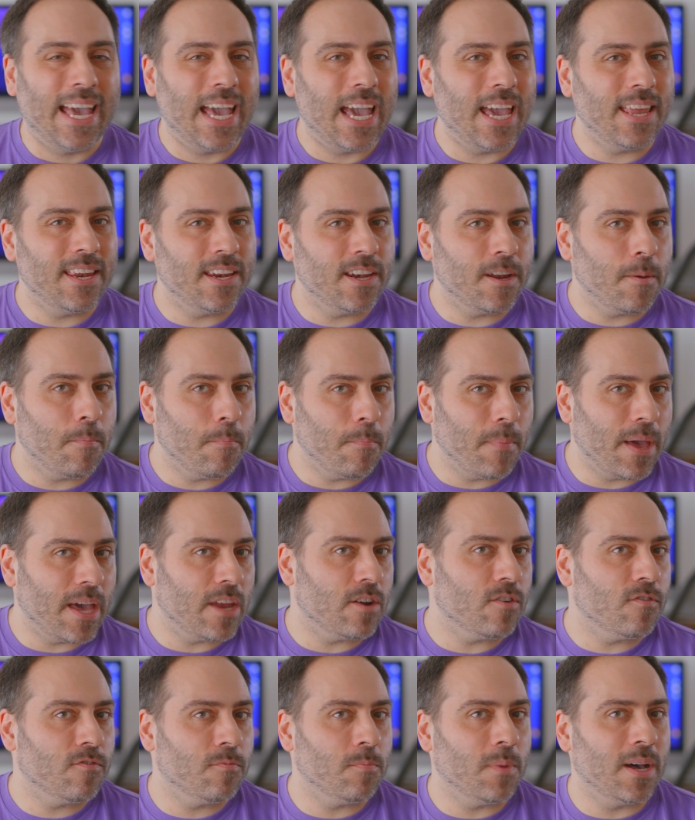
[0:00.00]
and in a
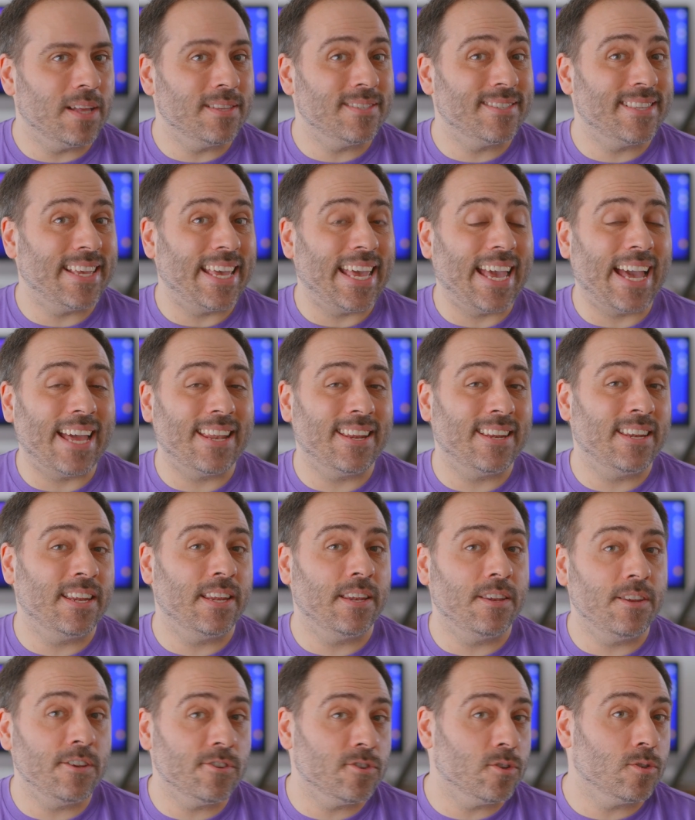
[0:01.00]
matter of months, they had an
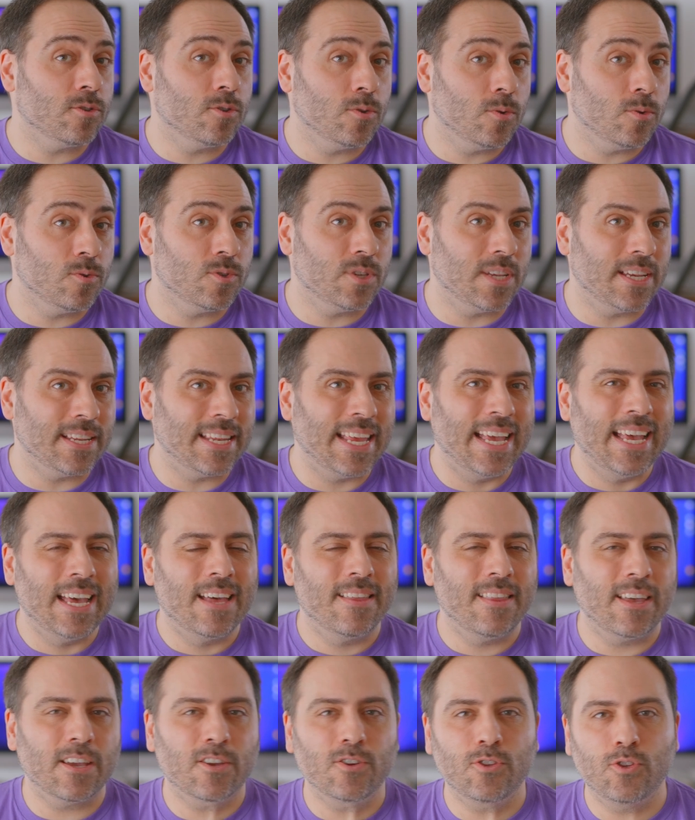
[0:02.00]
initial toolset
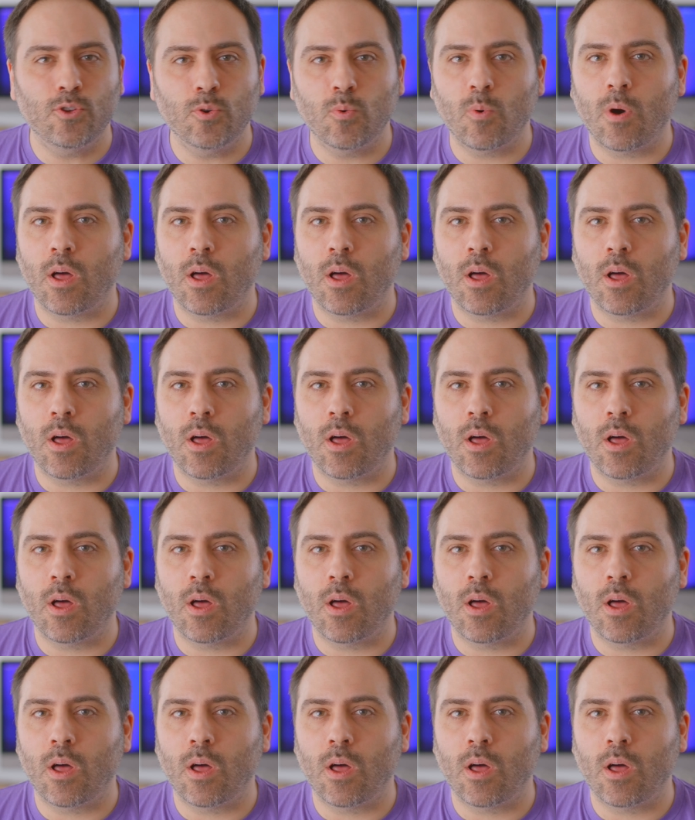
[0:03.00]
that could do a